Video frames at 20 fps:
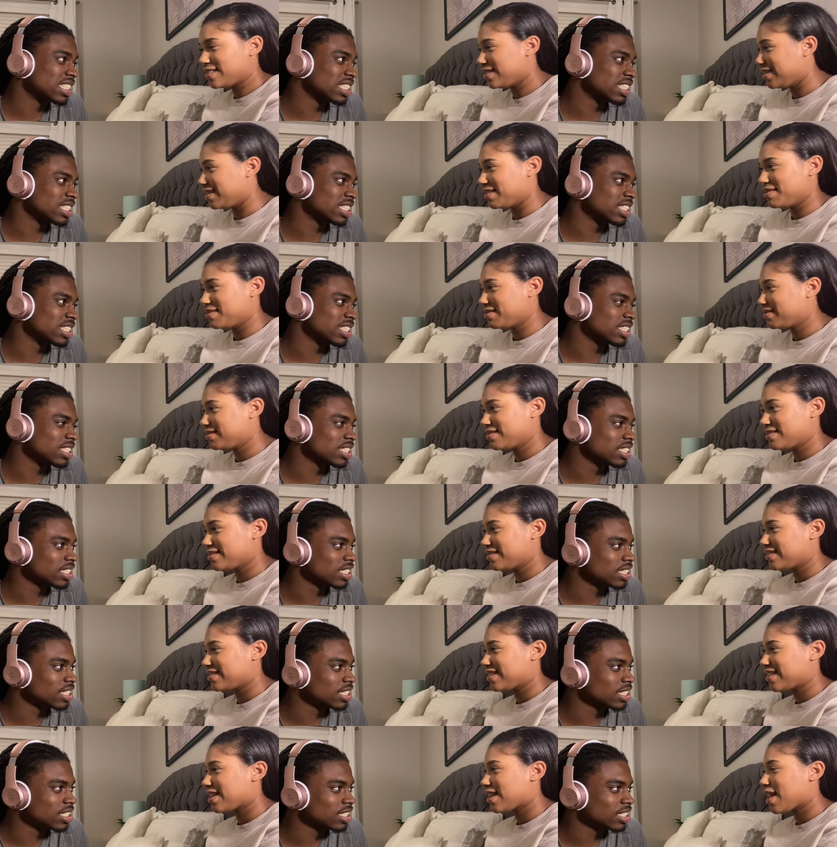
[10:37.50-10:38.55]

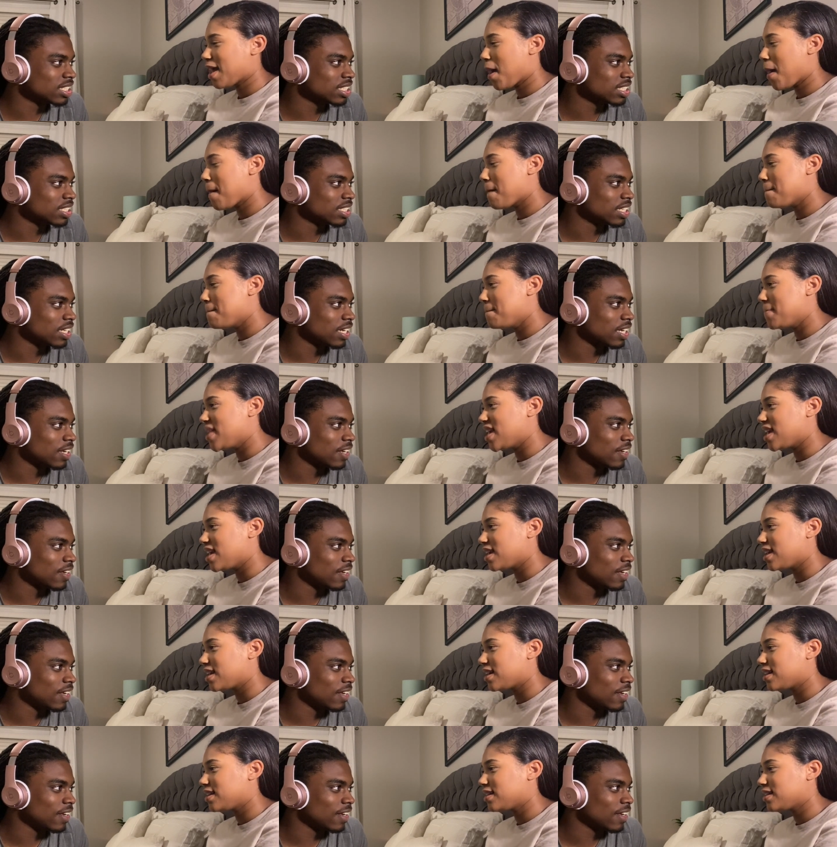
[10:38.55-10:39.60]

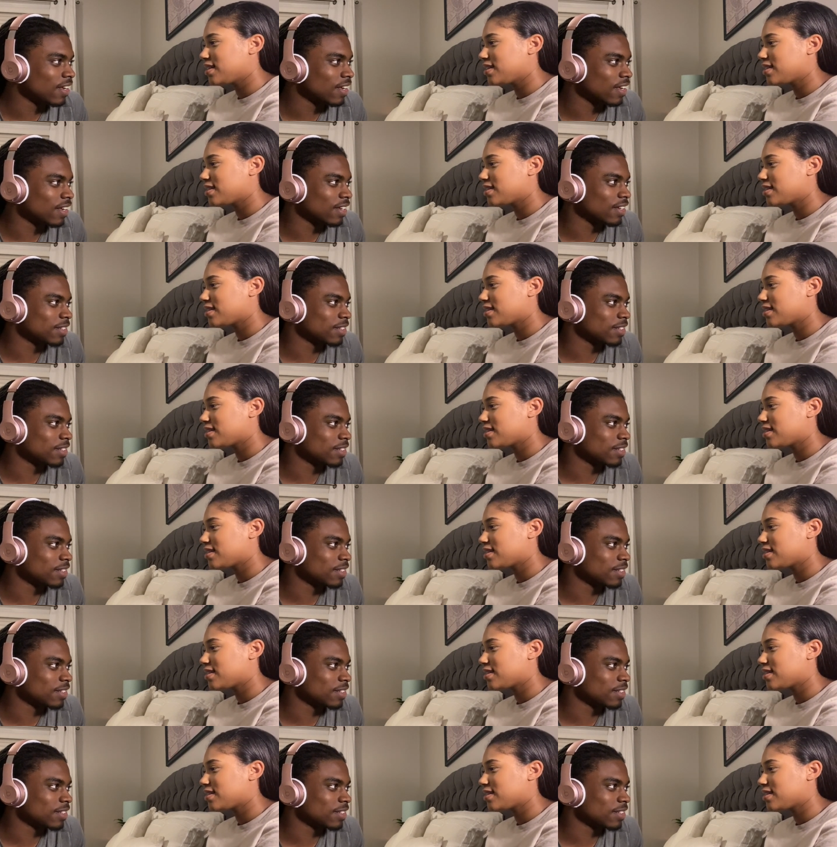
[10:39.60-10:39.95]
(silence)